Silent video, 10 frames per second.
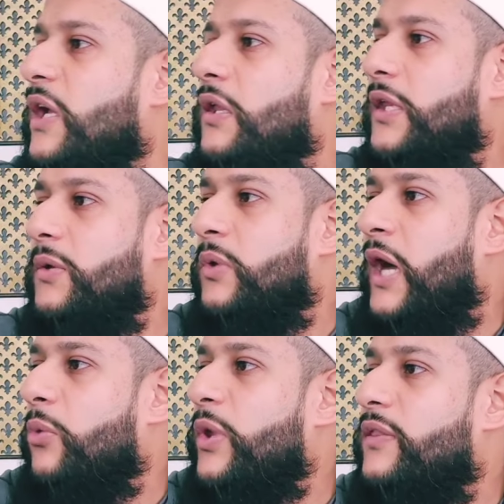regularly
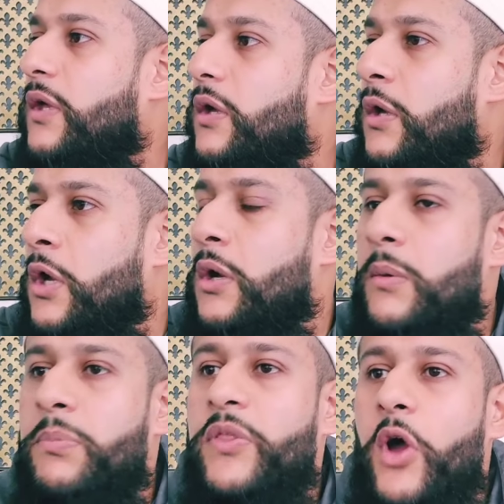now with uh,
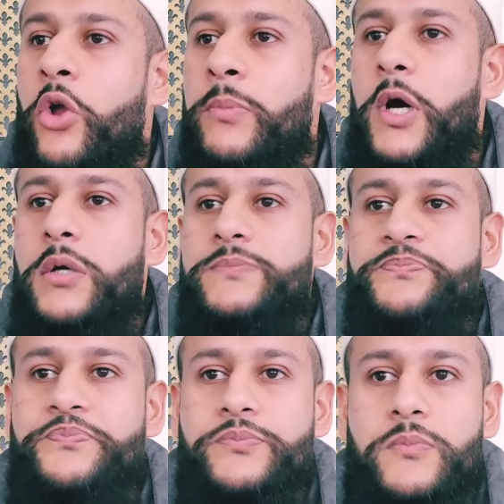Brother Omar,
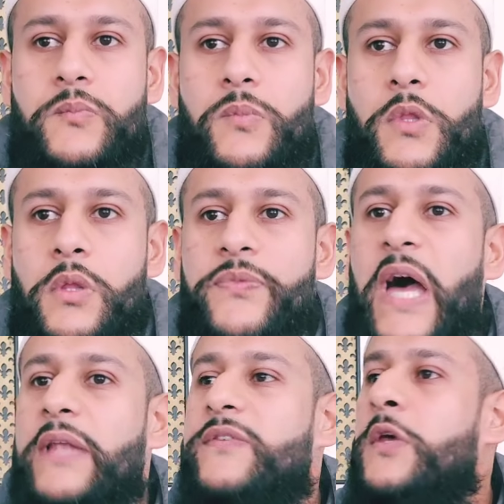
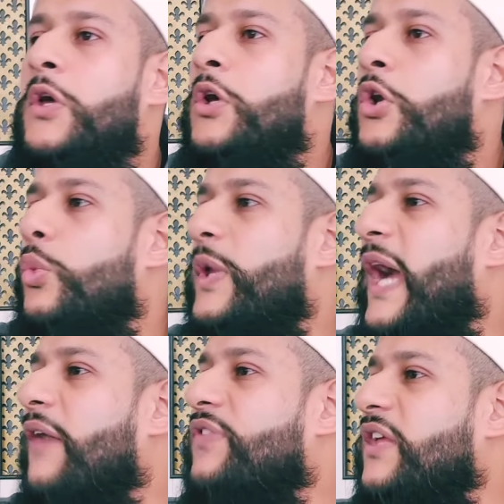that
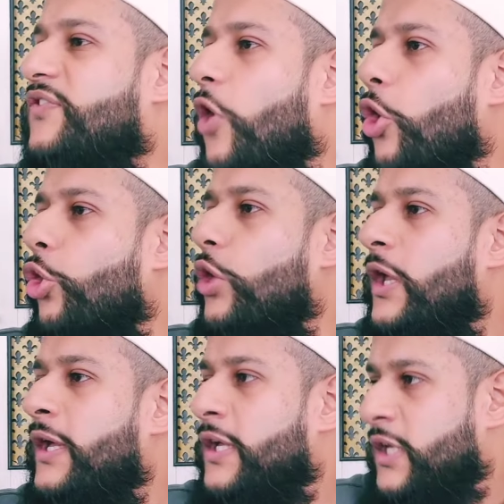we have this whole